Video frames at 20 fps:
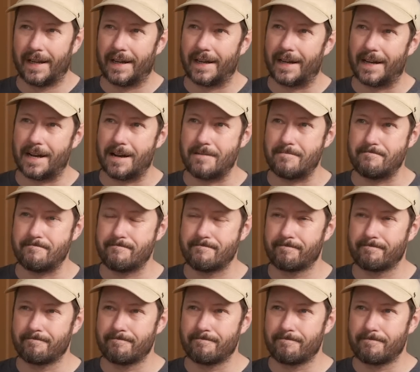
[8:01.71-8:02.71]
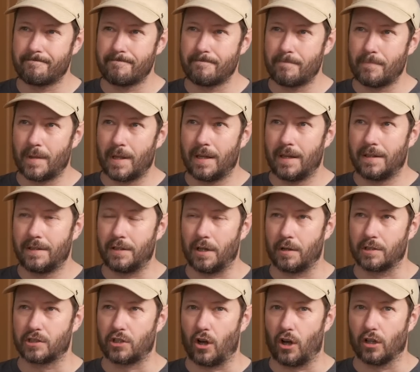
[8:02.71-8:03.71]
Um, you know,
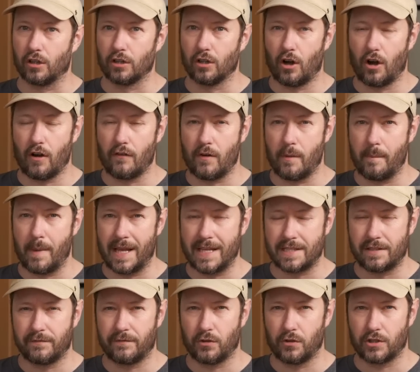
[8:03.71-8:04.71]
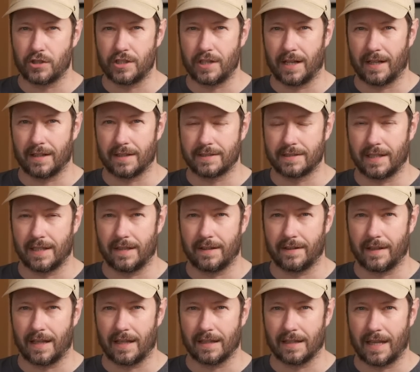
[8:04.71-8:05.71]
it's got a lot of amazing functionality
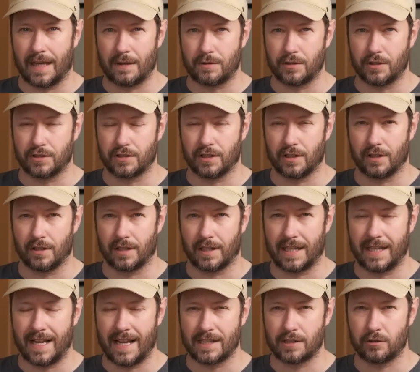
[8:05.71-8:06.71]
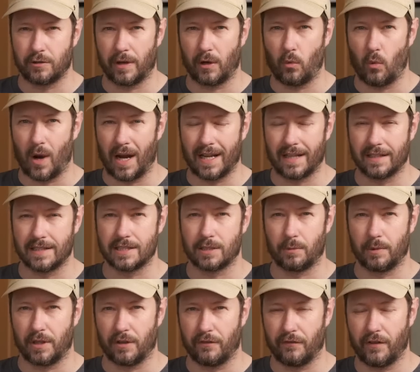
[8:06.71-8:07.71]
that allows you to connect to it wirelessly
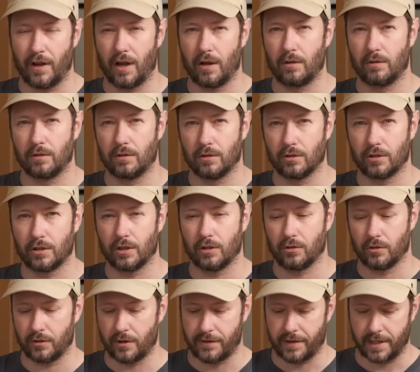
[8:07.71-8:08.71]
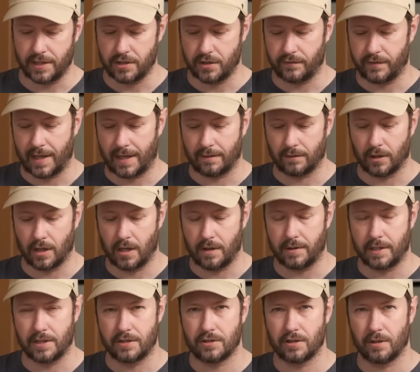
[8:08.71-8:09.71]
with your phone, look at all the things you've
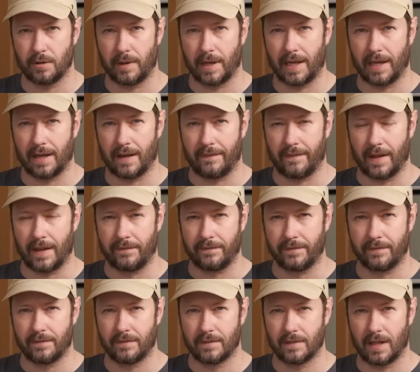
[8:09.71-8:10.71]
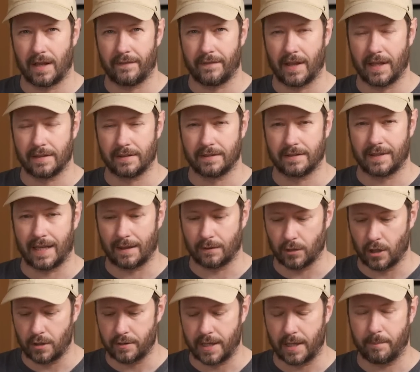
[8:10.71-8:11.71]
downloaded to it and then, and then
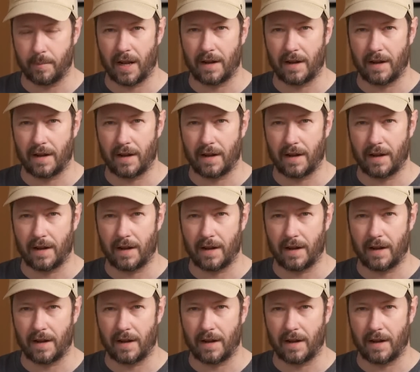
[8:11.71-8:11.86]
downloaded.